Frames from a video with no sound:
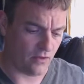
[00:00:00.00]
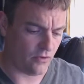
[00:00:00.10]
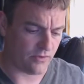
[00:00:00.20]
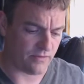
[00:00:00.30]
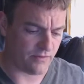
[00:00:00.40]

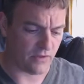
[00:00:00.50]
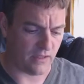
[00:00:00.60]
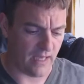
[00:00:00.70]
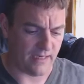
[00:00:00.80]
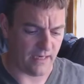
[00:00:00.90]
although it's a very
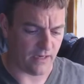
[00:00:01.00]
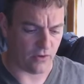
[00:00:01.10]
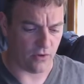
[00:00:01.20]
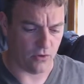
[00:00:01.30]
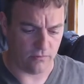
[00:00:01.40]
light
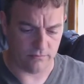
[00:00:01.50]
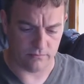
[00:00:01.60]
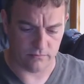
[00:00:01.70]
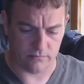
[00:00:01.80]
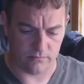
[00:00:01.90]
Arrow.
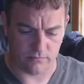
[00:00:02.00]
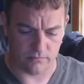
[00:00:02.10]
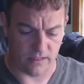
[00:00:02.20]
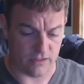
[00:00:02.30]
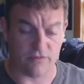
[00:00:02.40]

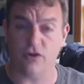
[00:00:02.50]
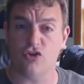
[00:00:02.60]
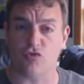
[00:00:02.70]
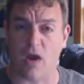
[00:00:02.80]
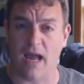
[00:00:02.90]
It's
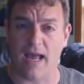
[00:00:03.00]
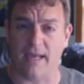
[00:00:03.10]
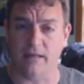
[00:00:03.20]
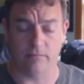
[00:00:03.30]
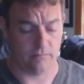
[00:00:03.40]
very
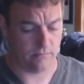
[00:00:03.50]
dry,